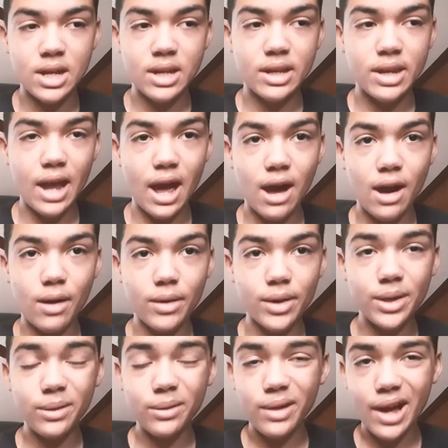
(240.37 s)
Now,
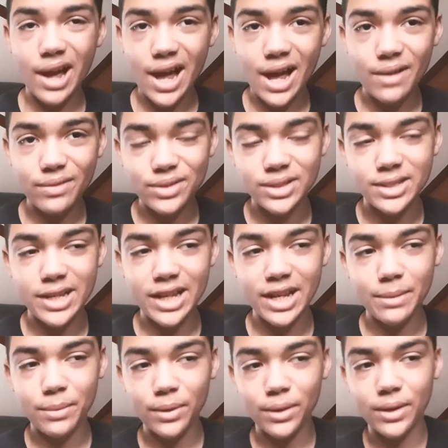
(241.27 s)
you don't have to take
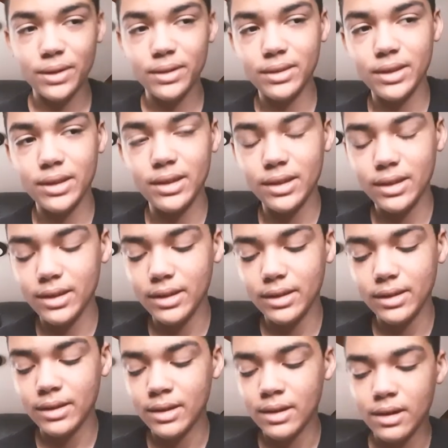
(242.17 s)
apart
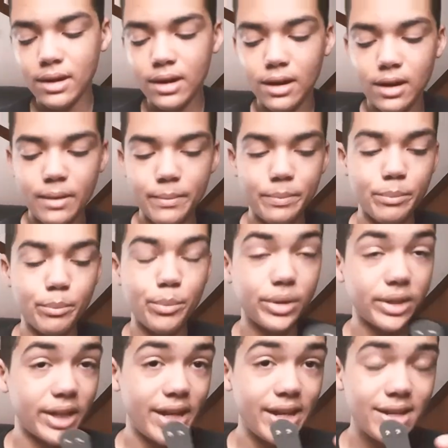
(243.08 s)
the um,
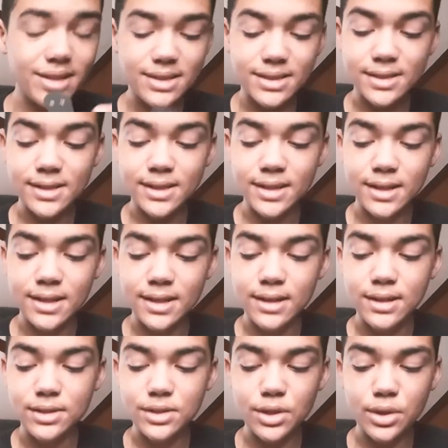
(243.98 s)
plate
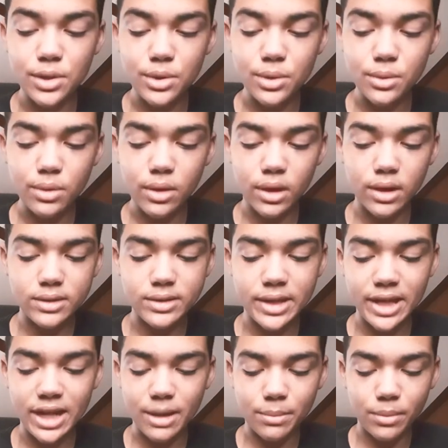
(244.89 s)
to uh,
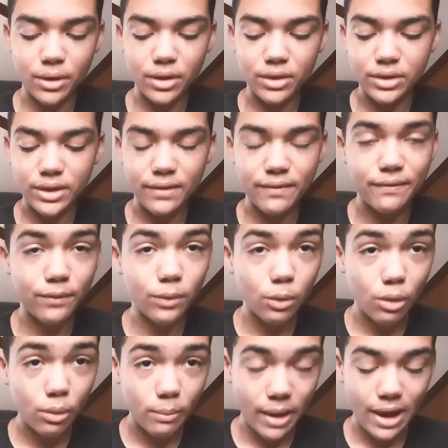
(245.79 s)
take apart the
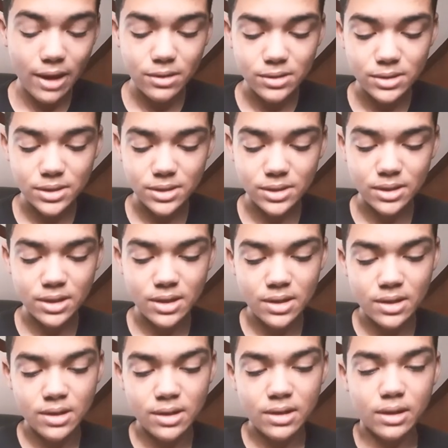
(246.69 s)
full mouse
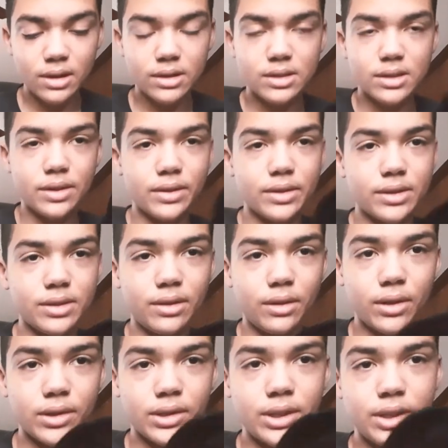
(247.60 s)
because there
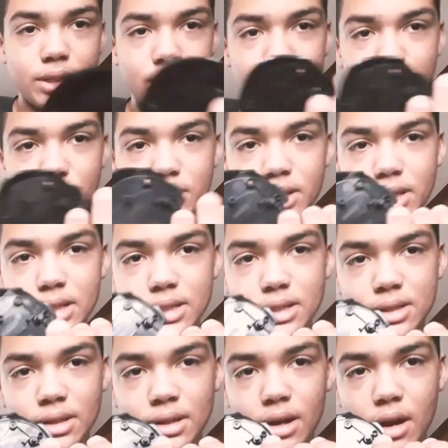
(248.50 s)
are the, just
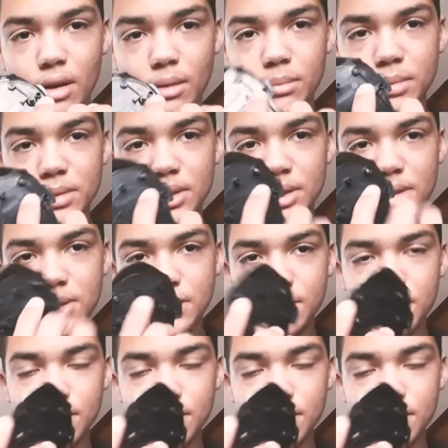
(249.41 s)
these nubs